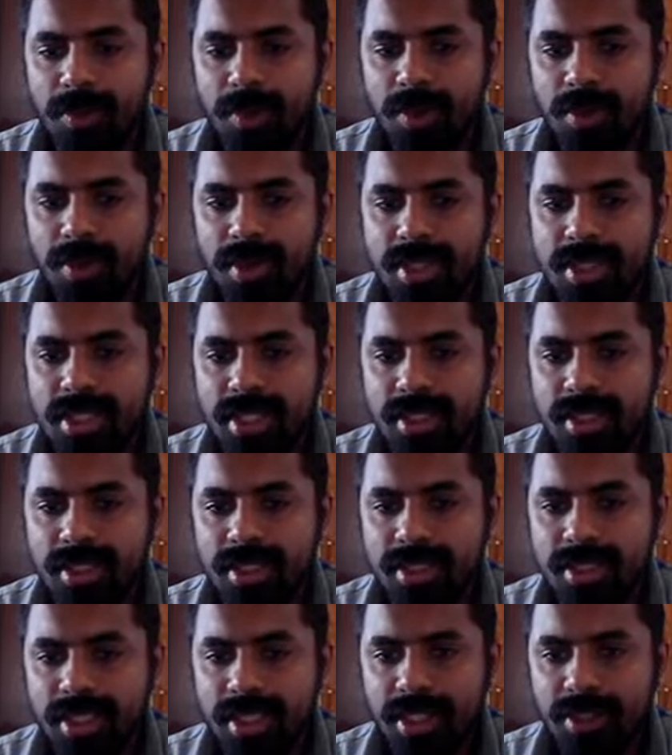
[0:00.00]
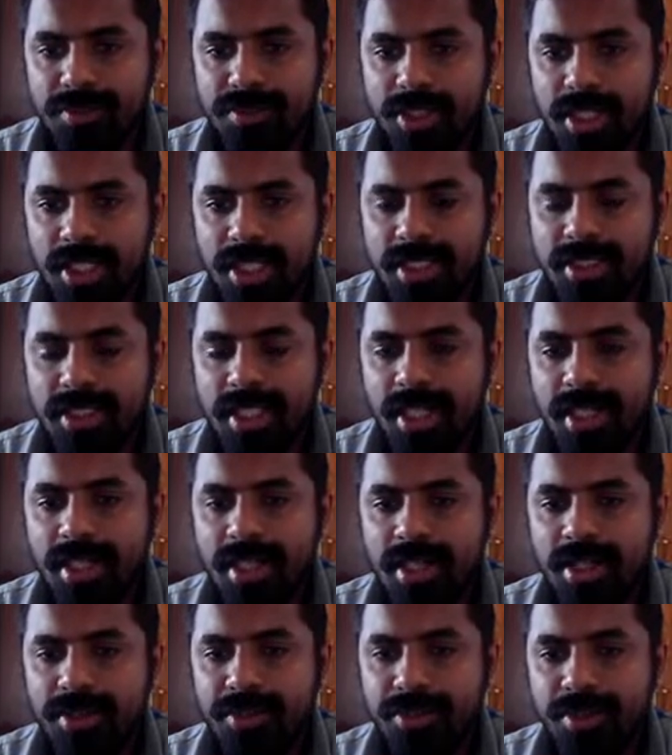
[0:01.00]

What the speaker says: Queen c3 check. If they decided,